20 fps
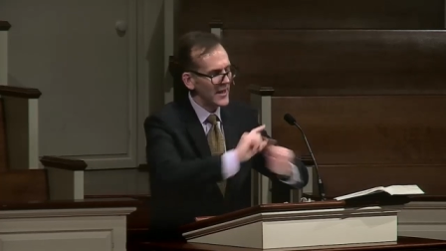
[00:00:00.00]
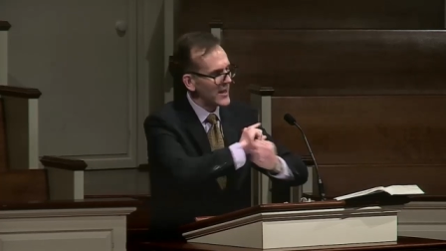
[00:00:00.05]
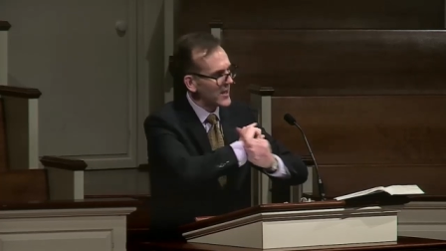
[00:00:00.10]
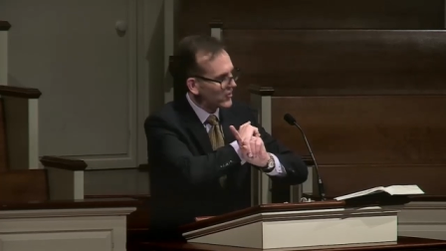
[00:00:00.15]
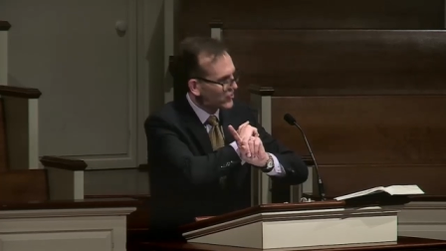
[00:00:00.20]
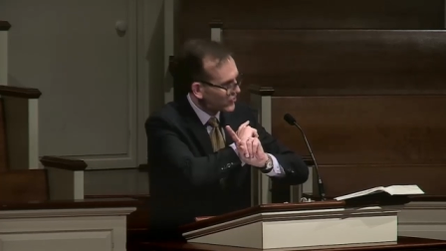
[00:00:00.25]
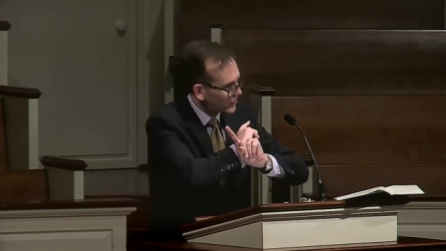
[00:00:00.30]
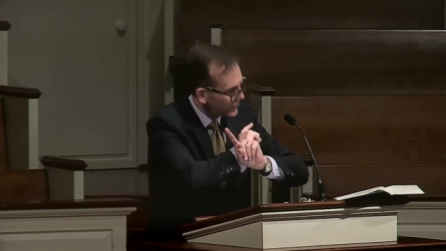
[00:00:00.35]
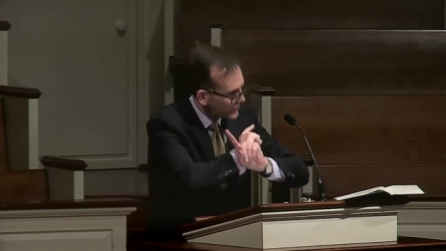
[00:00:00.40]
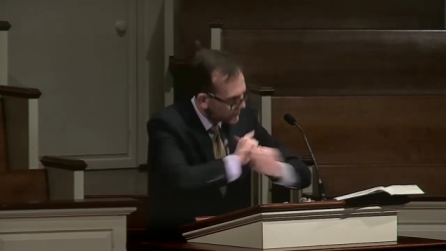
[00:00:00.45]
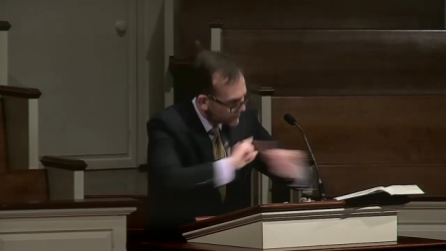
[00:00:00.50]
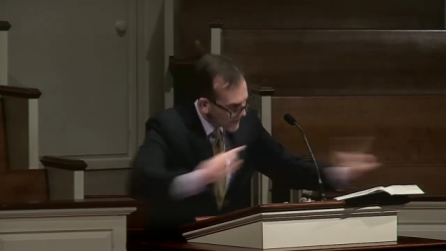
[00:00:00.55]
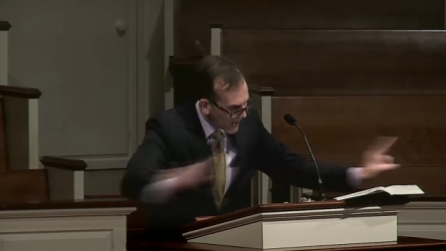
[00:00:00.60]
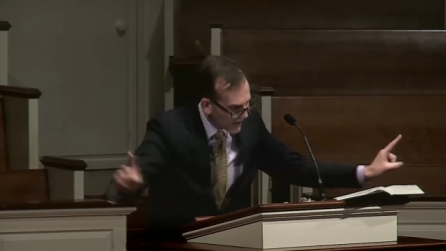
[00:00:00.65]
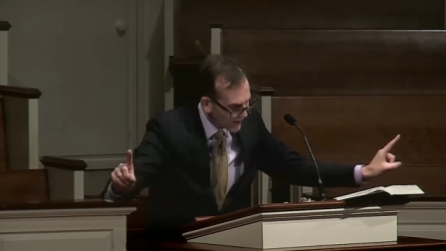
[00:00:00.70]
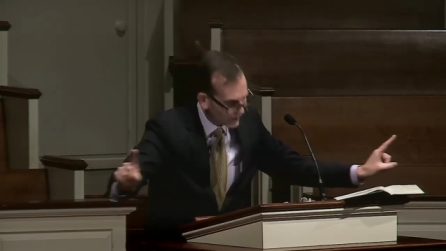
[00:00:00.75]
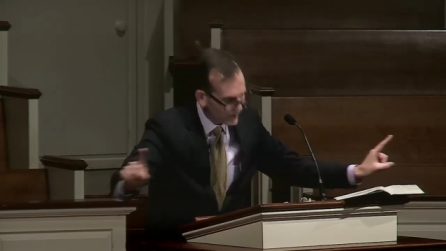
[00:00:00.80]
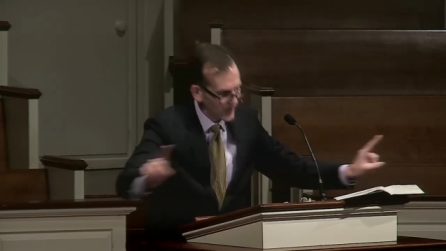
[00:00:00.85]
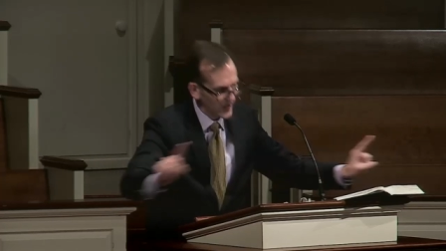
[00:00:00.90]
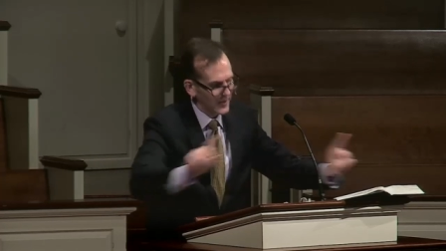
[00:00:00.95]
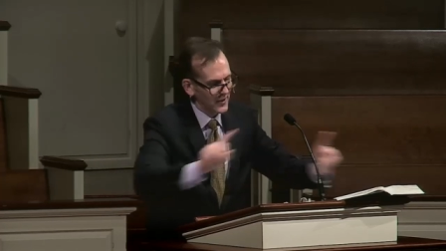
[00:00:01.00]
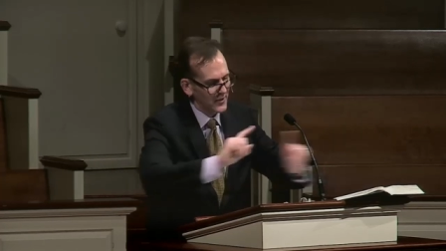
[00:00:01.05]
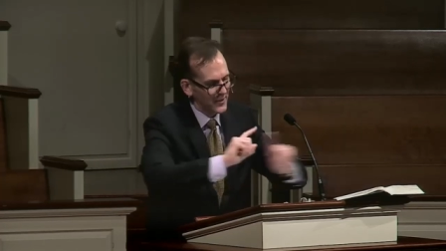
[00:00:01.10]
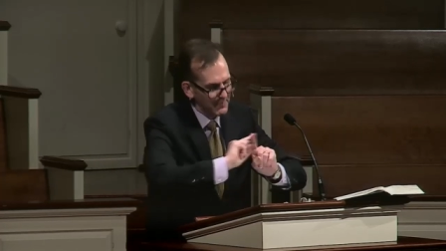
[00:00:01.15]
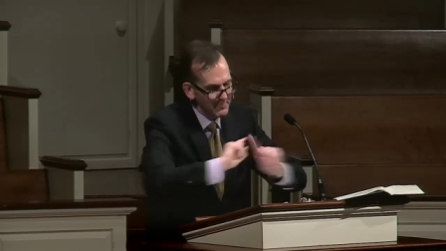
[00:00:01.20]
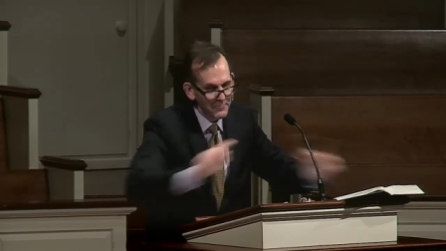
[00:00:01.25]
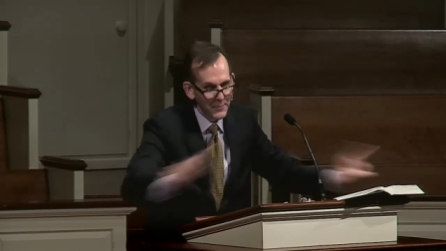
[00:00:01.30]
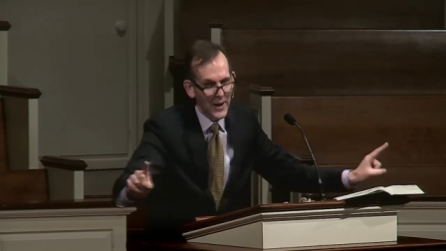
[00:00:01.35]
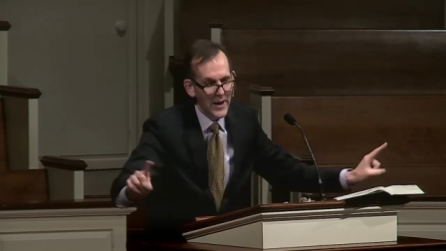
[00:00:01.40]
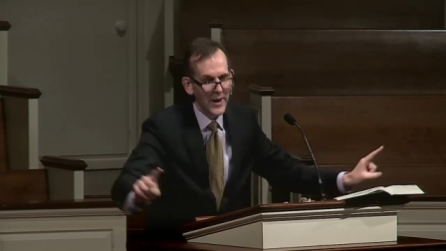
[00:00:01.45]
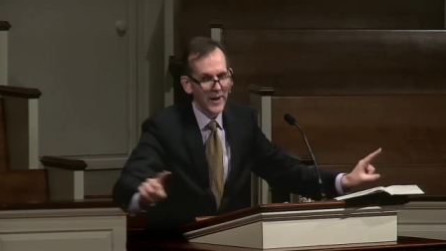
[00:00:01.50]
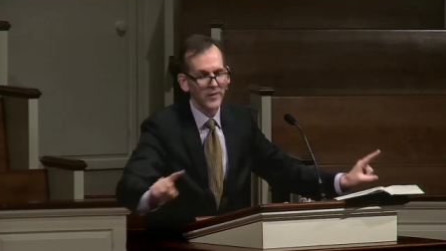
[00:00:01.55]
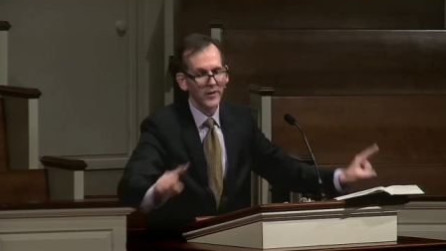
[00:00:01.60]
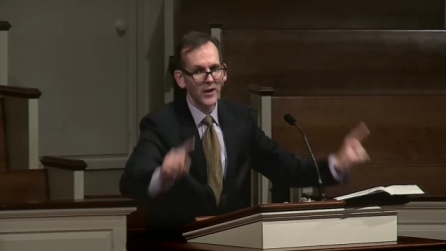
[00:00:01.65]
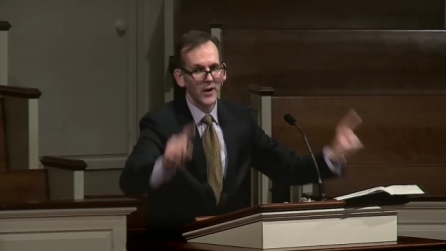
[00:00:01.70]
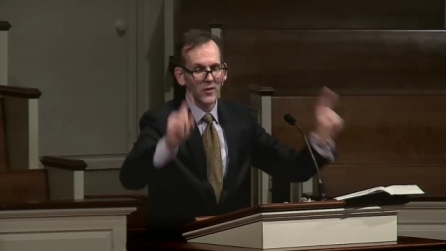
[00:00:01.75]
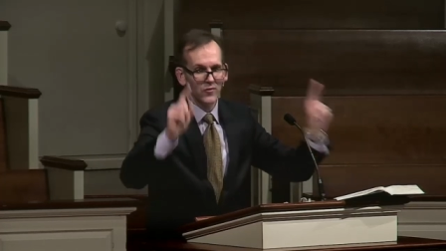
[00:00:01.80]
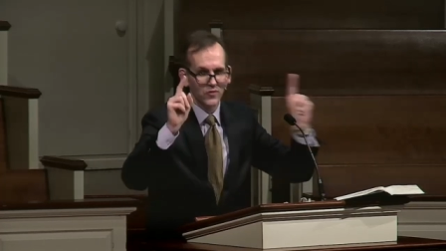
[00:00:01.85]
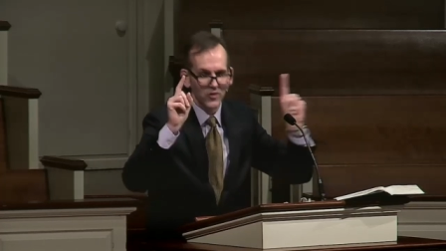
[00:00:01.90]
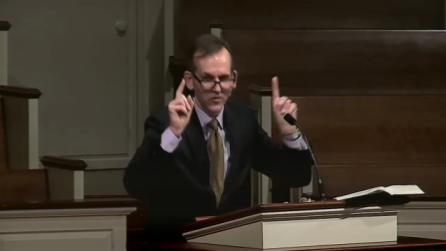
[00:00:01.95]
is nothing
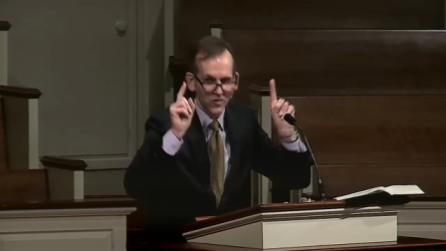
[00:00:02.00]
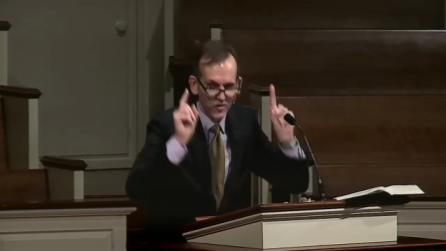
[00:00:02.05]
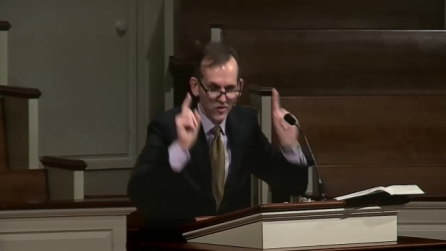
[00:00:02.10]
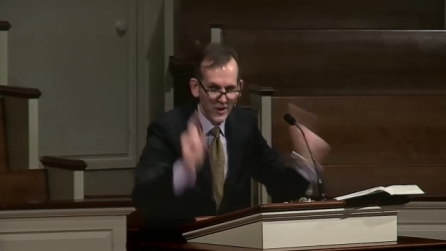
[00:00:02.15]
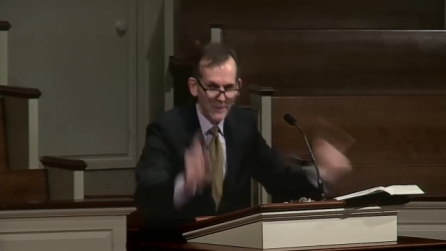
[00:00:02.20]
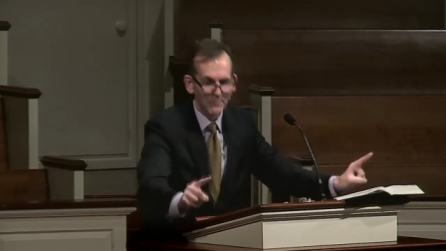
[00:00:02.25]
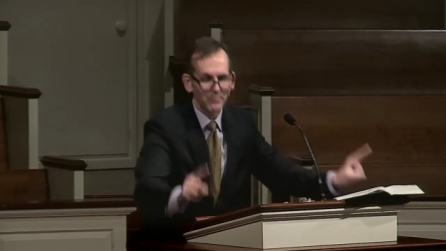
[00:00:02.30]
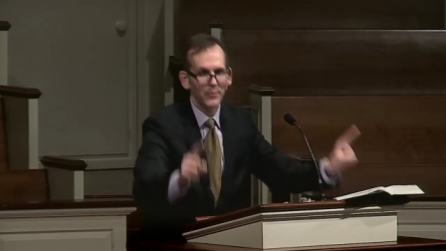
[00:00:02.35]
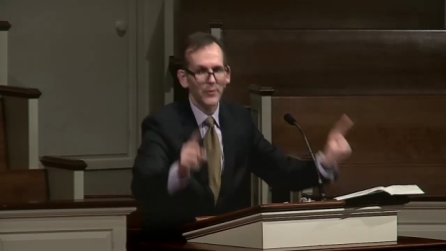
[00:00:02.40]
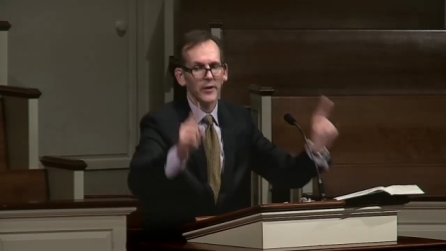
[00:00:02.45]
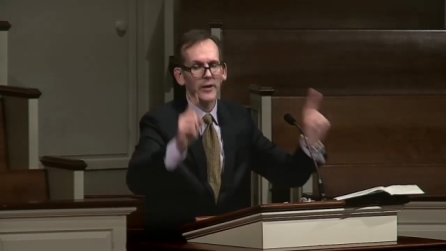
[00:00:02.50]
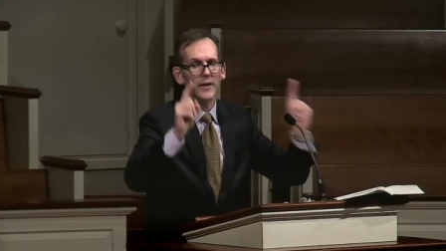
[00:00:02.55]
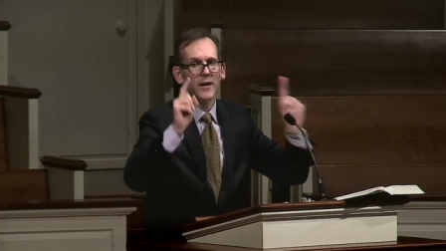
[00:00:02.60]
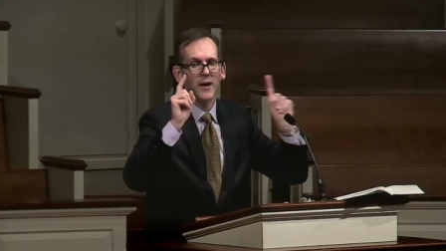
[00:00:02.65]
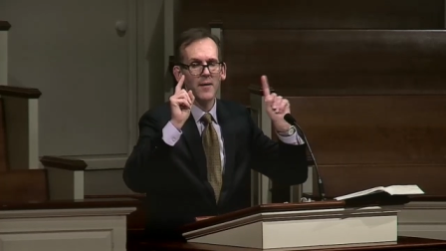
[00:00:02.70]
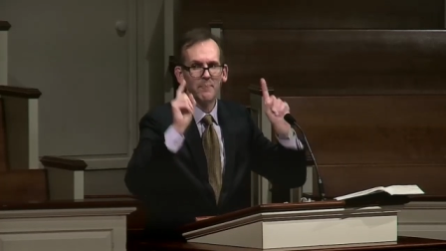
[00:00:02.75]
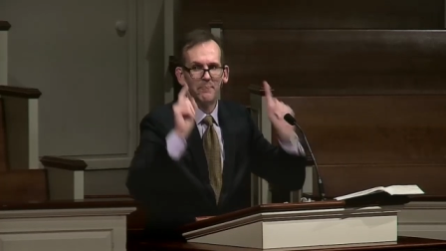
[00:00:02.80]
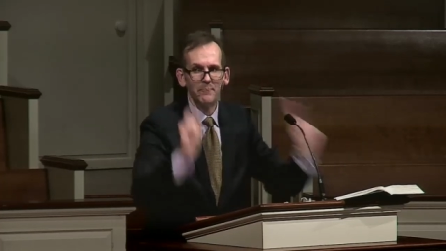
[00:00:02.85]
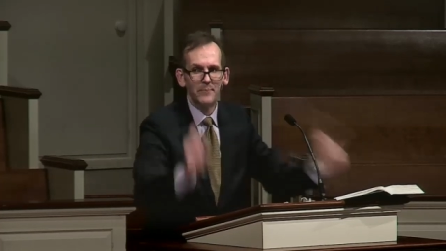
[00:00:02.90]
compared to simply